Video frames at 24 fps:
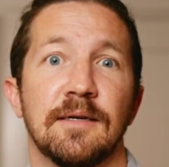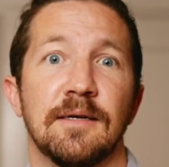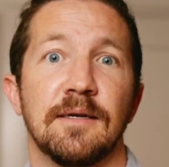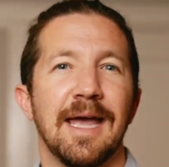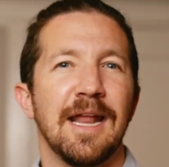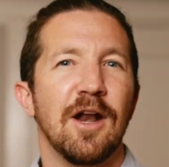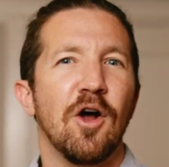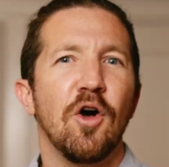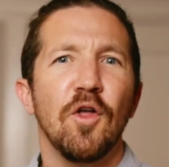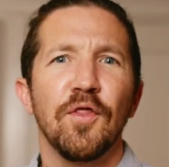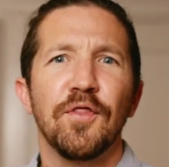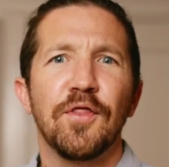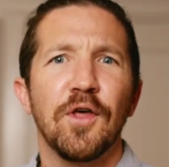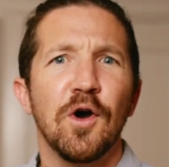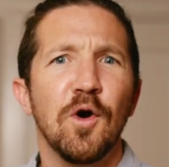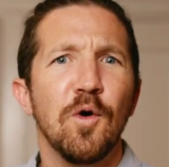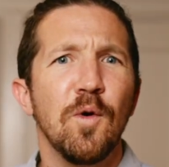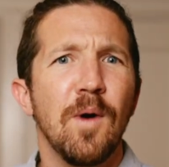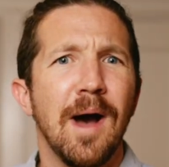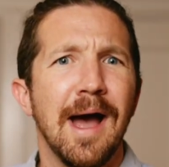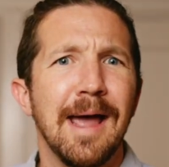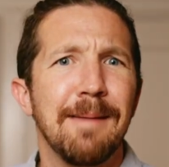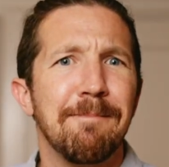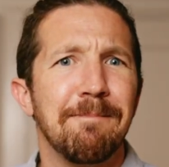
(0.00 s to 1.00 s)
And
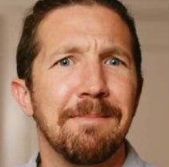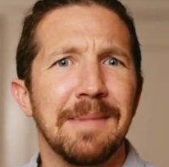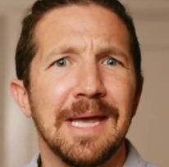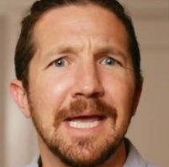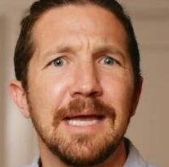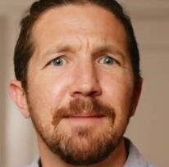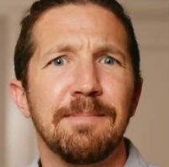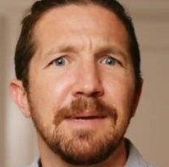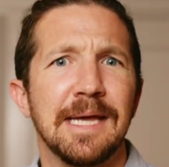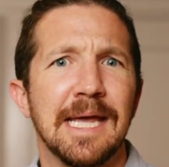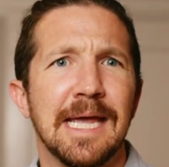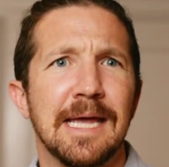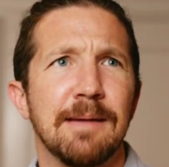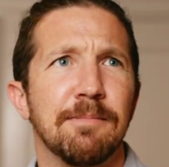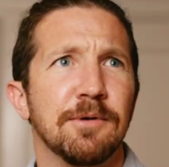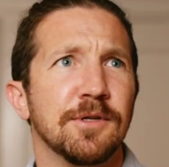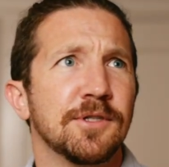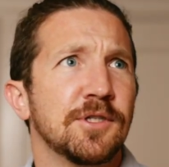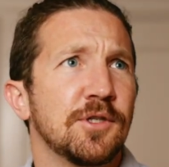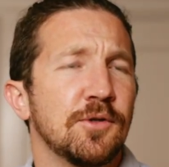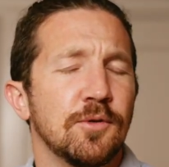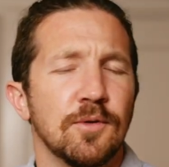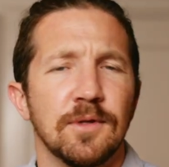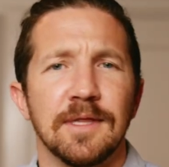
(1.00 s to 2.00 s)
although I may be able
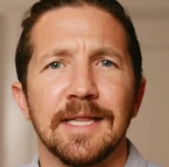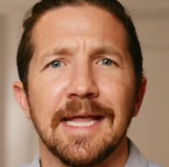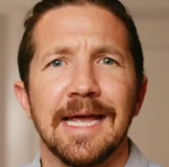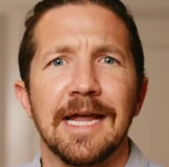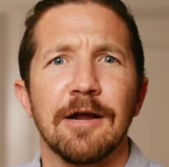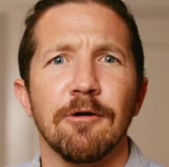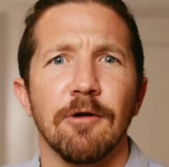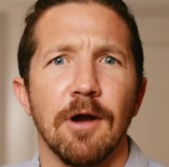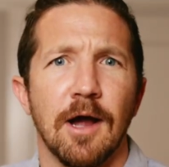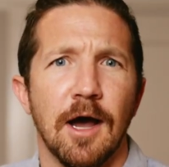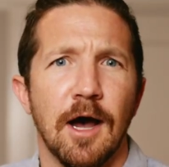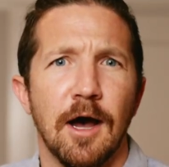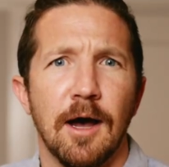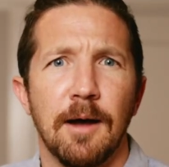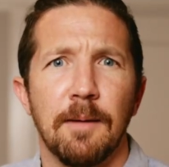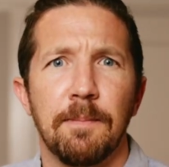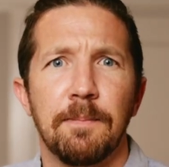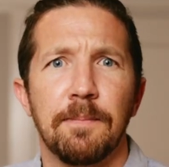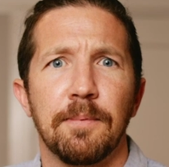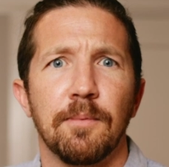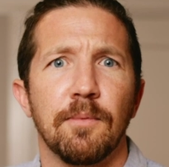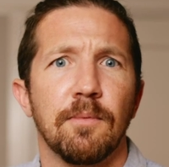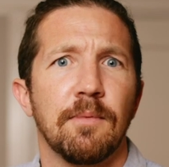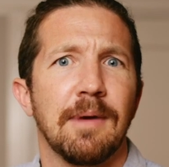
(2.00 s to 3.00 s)
to layer
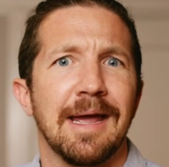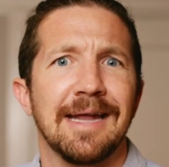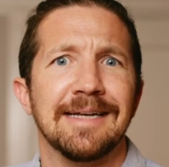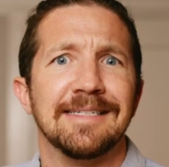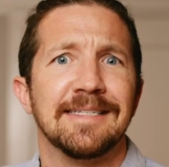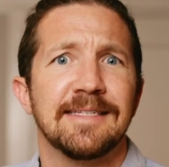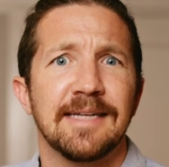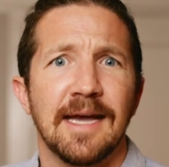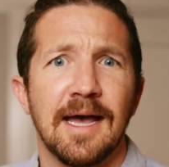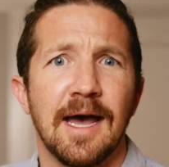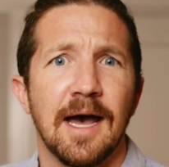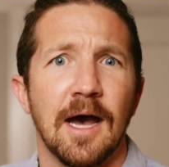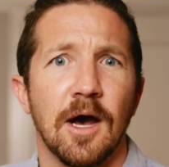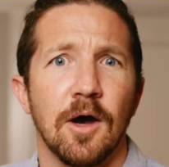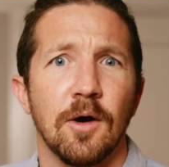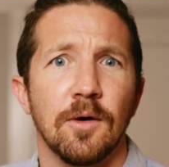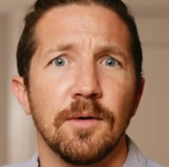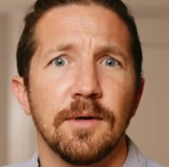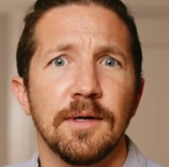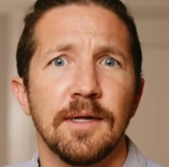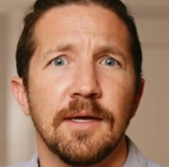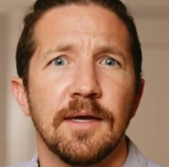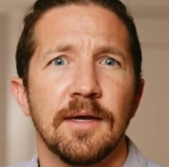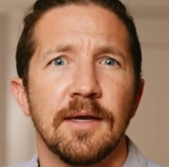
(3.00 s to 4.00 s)
up and
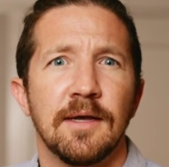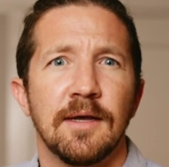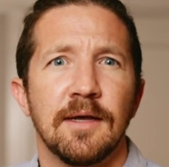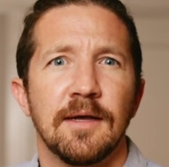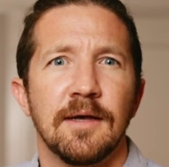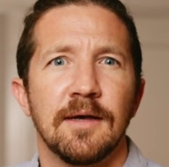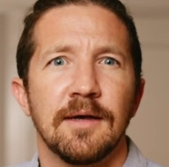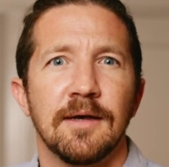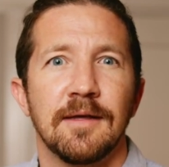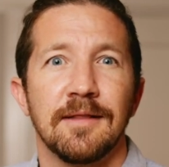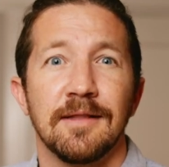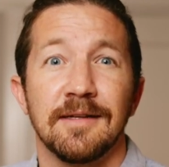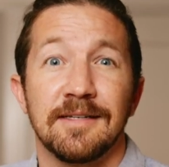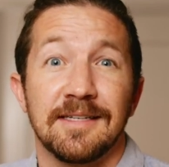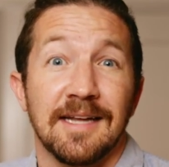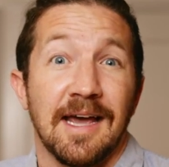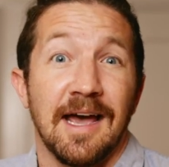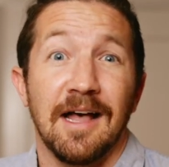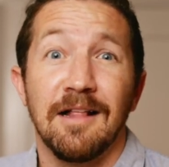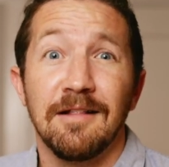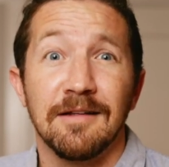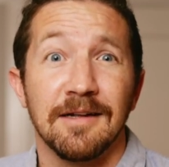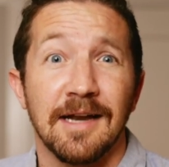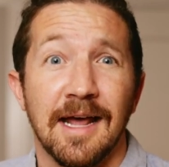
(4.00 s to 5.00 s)
down, the
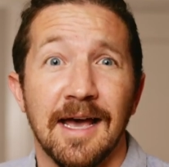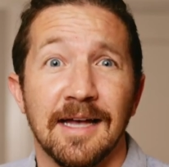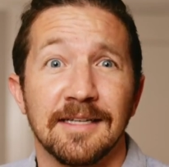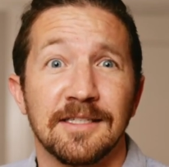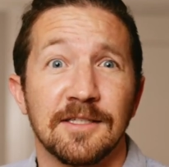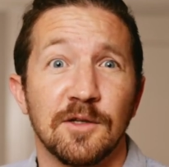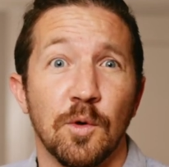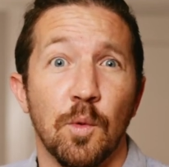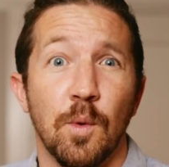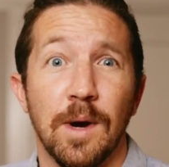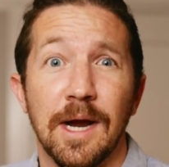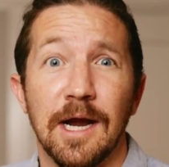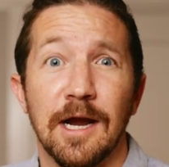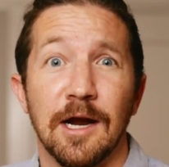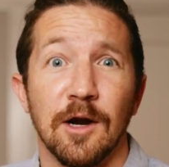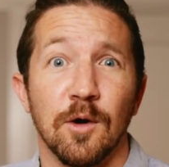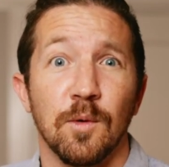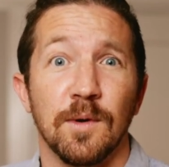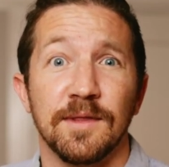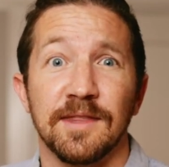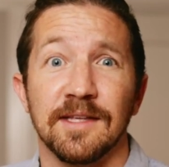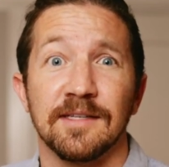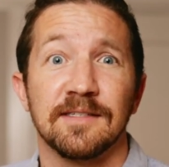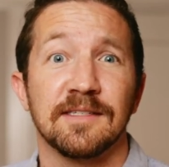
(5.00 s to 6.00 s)
talent has to wear
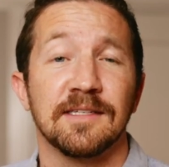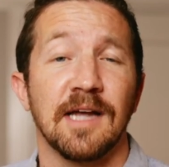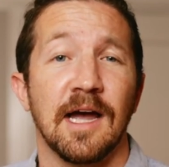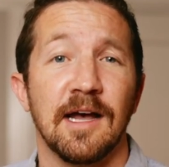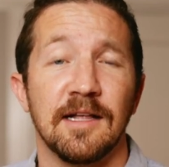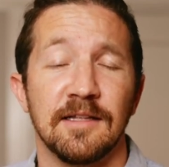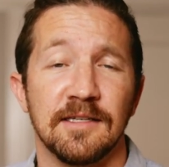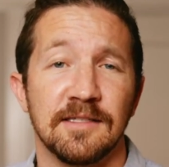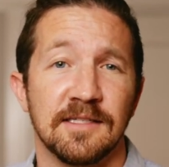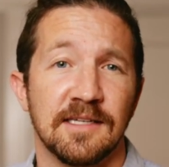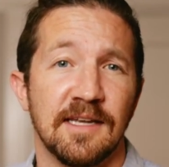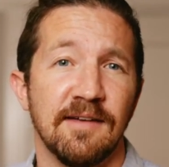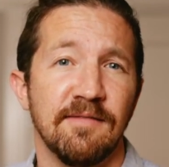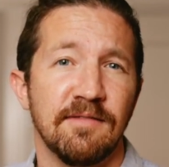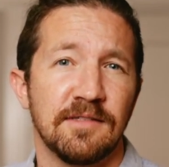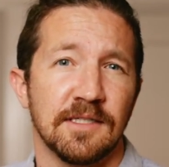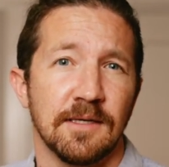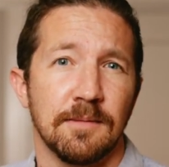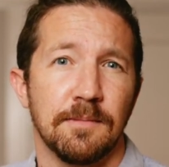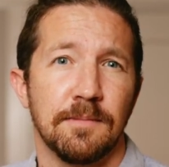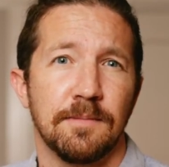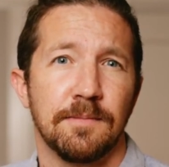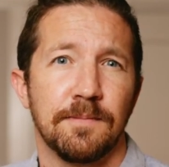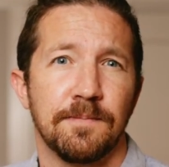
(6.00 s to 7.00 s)
what the stylist gives
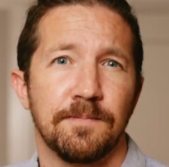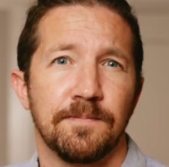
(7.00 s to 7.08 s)
them.